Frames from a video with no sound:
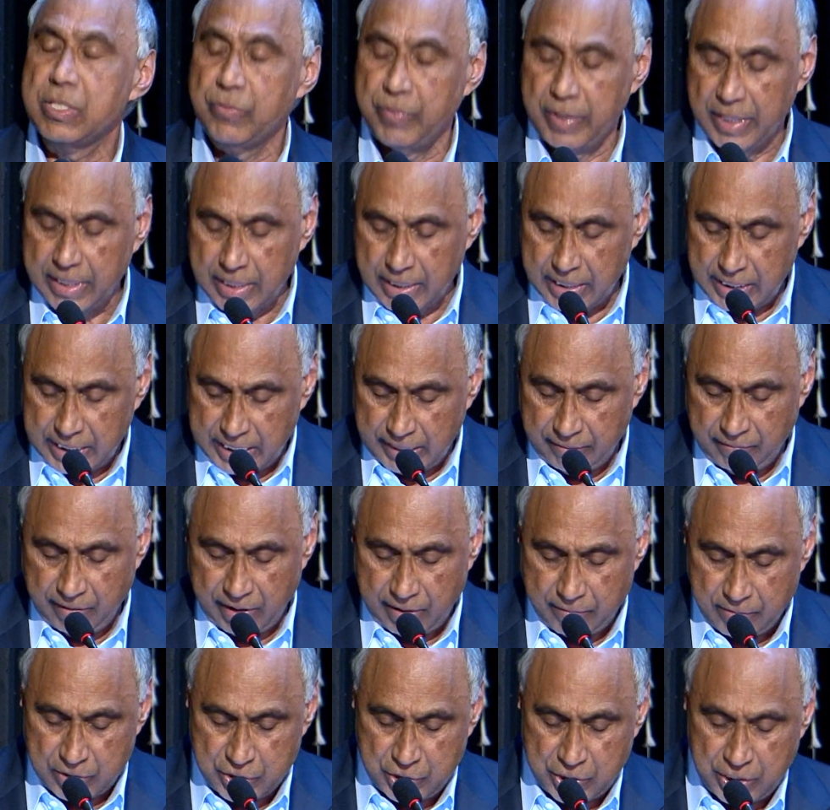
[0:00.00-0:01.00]
we can give
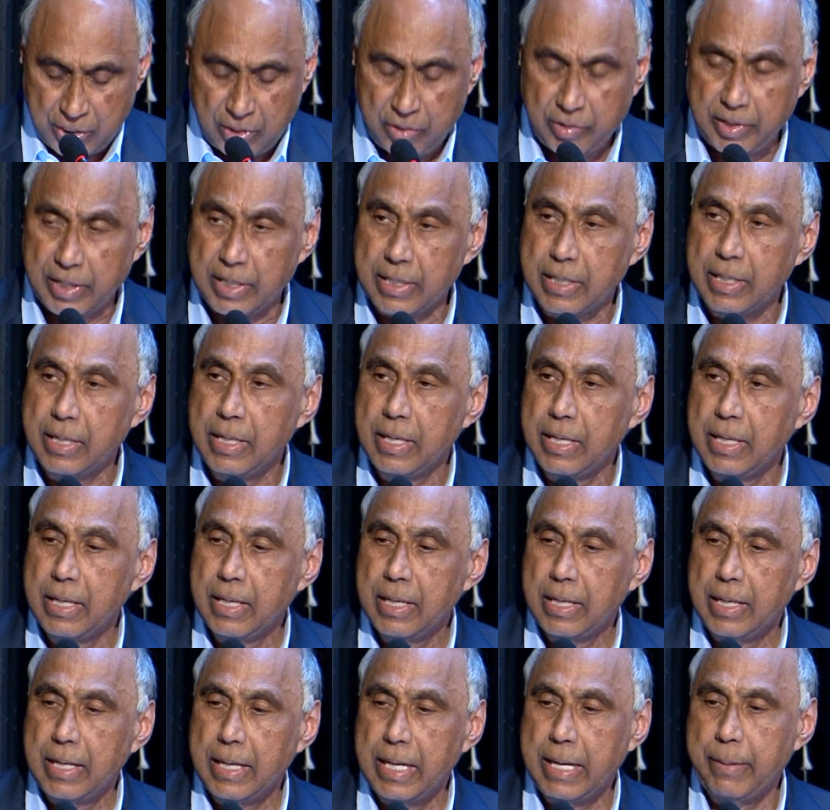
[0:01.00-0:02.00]
our children
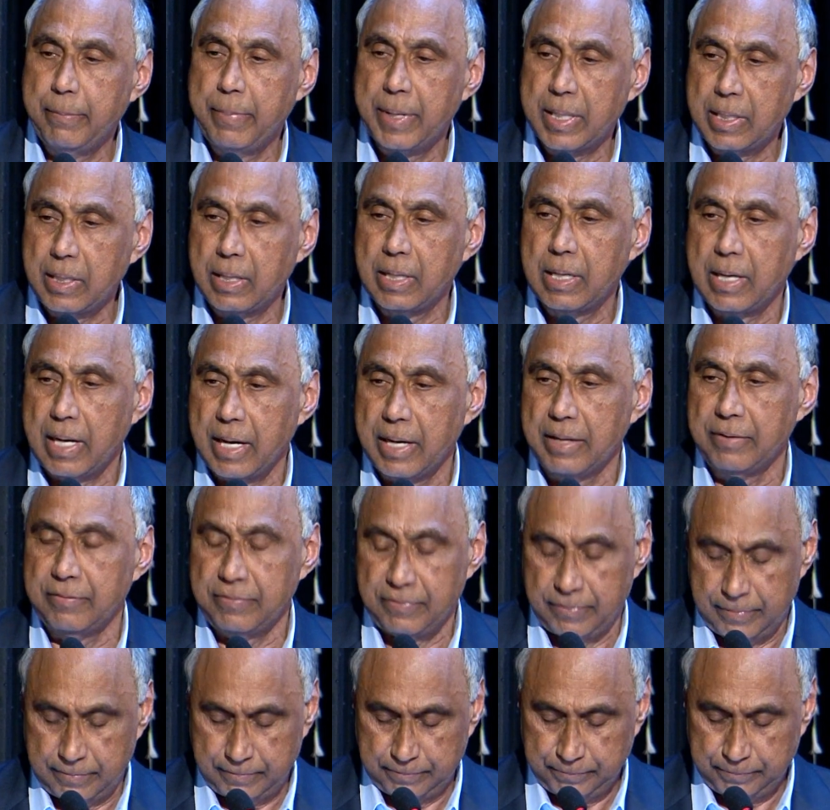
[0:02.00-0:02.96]
a better life.